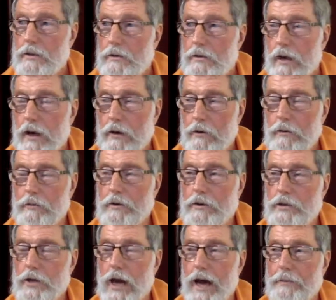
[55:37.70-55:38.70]

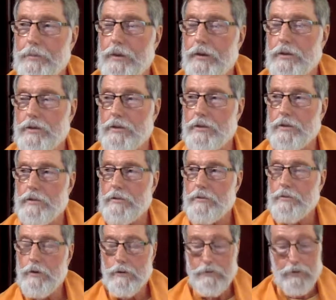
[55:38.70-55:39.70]
equivalent to happiness,
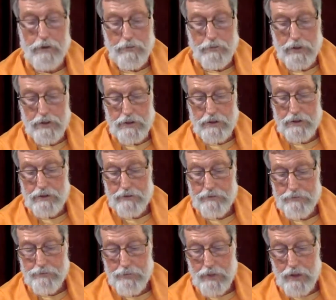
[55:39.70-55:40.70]
fulfillment,
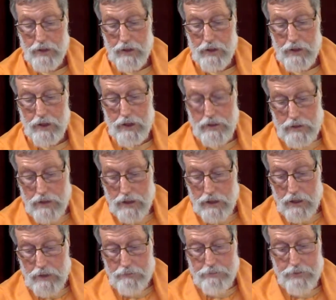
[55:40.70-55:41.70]
is
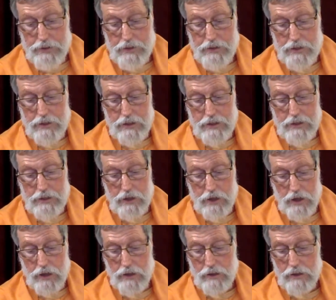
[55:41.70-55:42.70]
accomplished, is
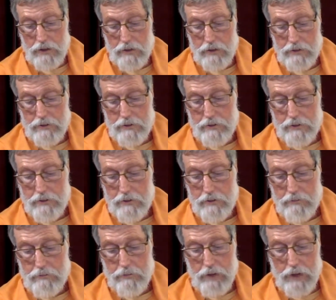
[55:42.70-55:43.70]
gotten
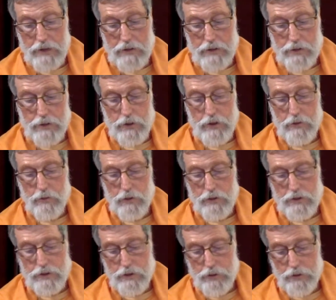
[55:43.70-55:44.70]
by doing
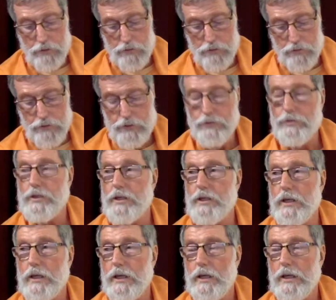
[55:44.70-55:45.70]
one's own
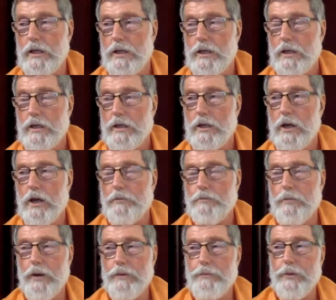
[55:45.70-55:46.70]
duty, not
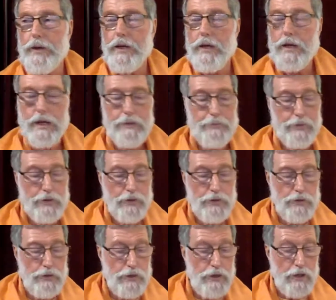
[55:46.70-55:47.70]
by picking up the
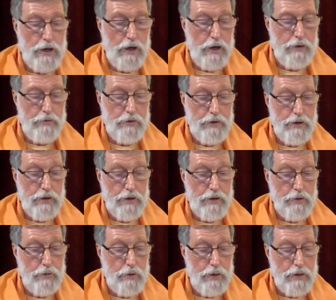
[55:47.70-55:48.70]
duty of another
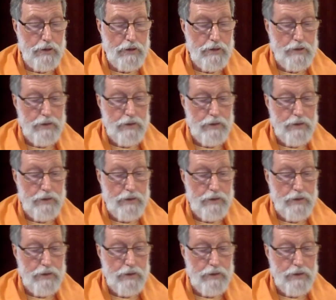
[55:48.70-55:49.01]
one.